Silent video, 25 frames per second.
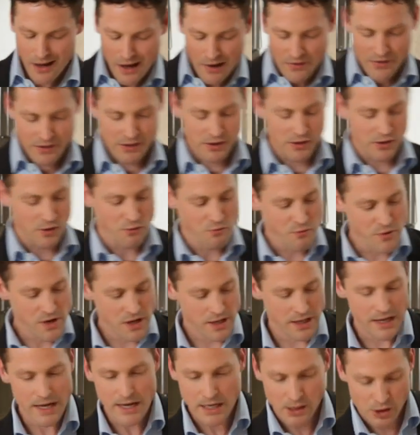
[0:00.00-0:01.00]
This is a really
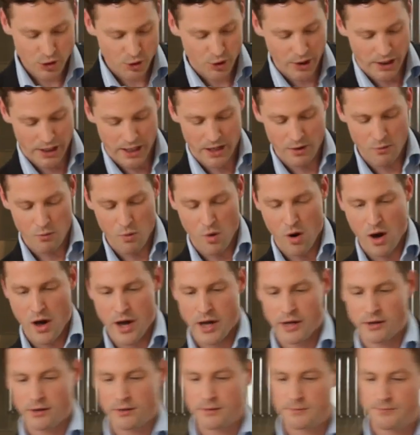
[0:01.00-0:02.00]
intricate
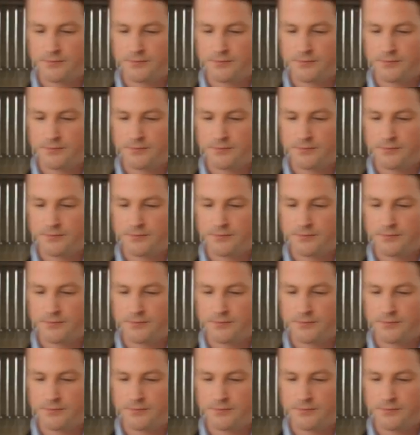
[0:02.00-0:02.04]
wine.